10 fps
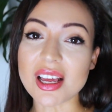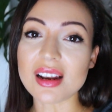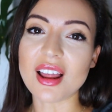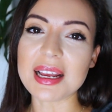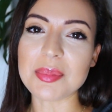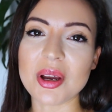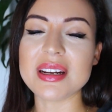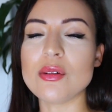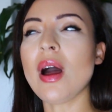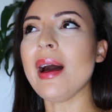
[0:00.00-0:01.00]
that like
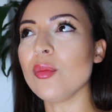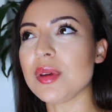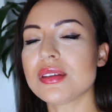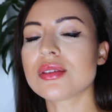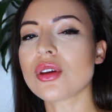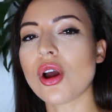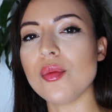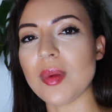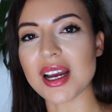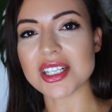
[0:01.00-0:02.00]
button. It will help me
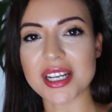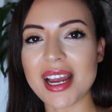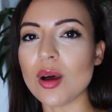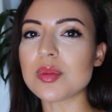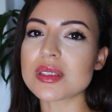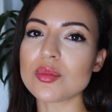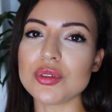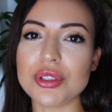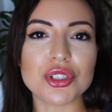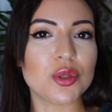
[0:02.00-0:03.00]
so much. It helps
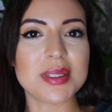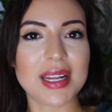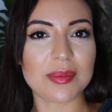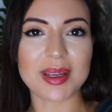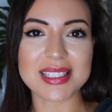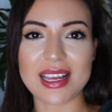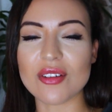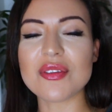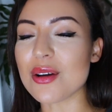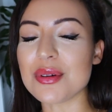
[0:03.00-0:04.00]
small YouTubers like
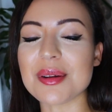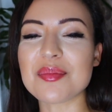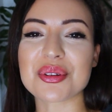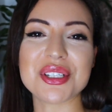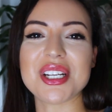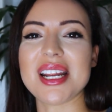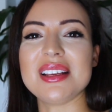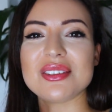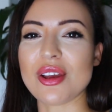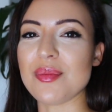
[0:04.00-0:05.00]
myself. I would appreciate
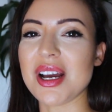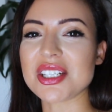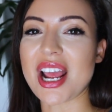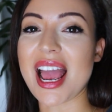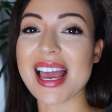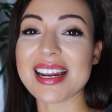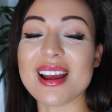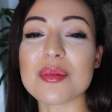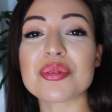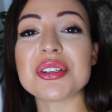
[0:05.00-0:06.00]
it so much, and
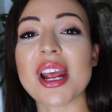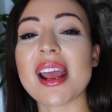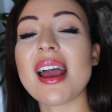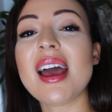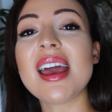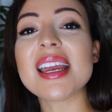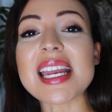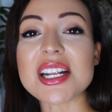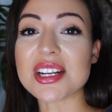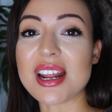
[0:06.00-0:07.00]
I appreciate
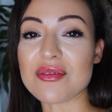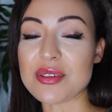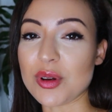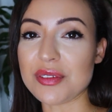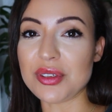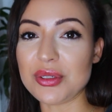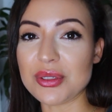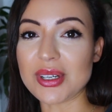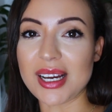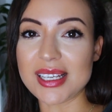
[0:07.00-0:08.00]
each and every one of
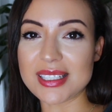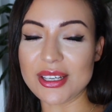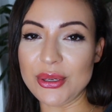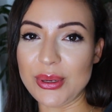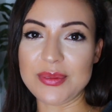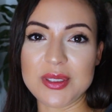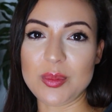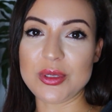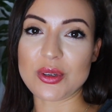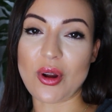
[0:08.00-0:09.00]
you guys who have
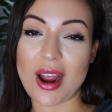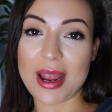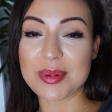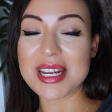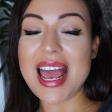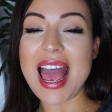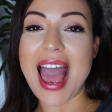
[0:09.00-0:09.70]
subscribed.